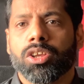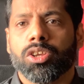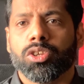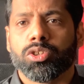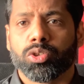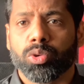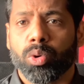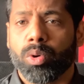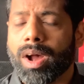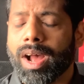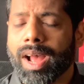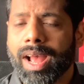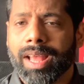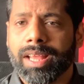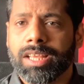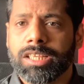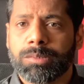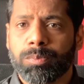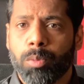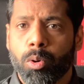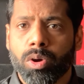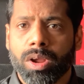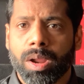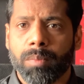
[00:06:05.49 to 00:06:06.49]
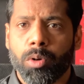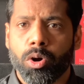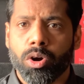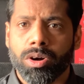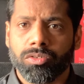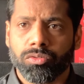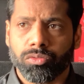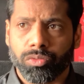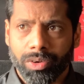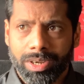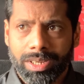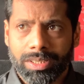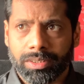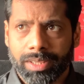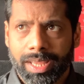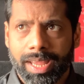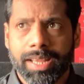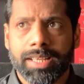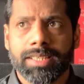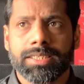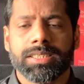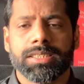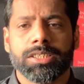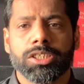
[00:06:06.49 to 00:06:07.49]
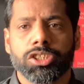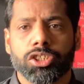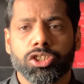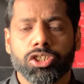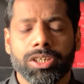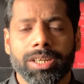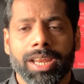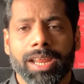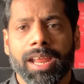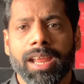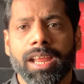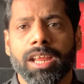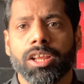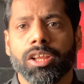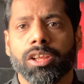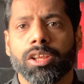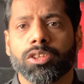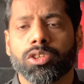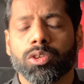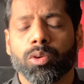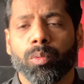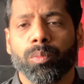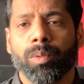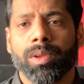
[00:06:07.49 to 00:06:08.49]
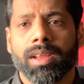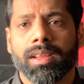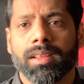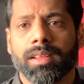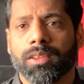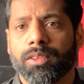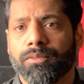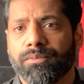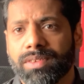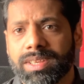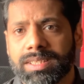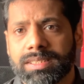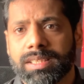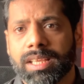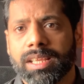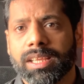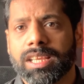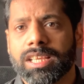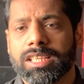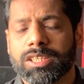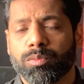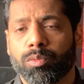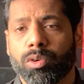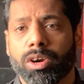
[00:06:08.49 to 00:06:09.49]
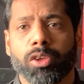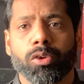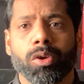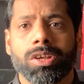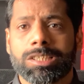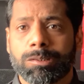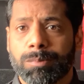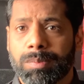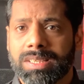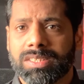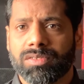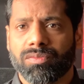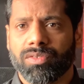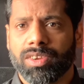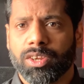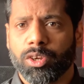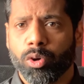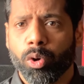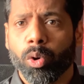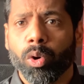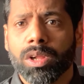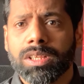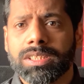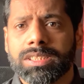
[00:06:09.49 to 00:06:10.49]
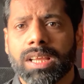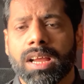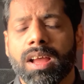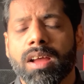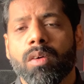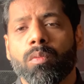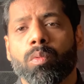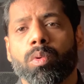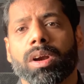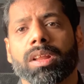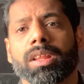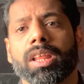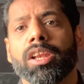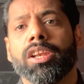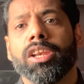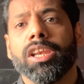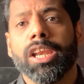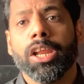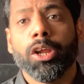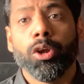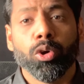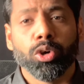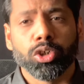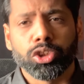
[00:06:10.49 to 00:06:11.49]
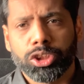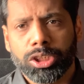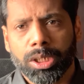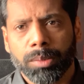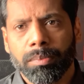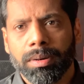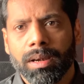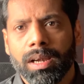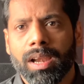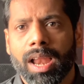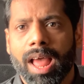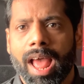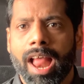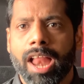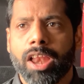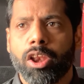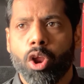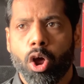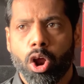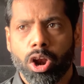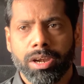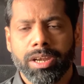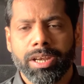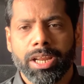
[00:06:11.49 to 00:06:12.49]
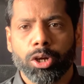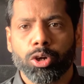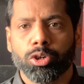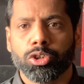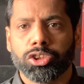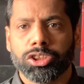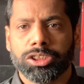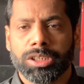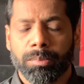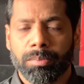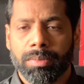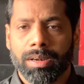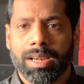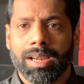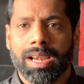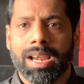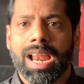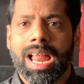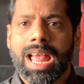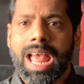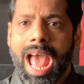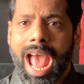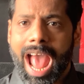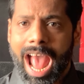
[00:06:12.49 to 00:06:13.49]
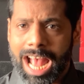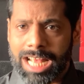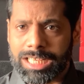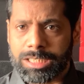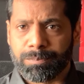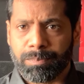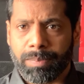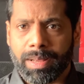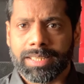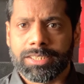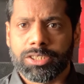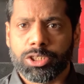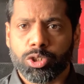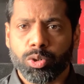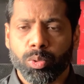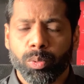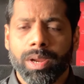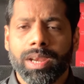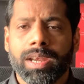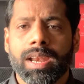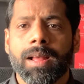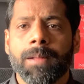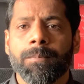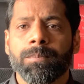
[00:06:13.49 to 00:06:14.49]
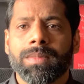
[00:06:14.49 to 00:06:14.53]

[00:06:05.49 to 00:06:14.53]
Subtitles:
So I spoke about three things today. So the first thing is, what are your specific goals? What are the negotiable and non-negotiable aspects to it?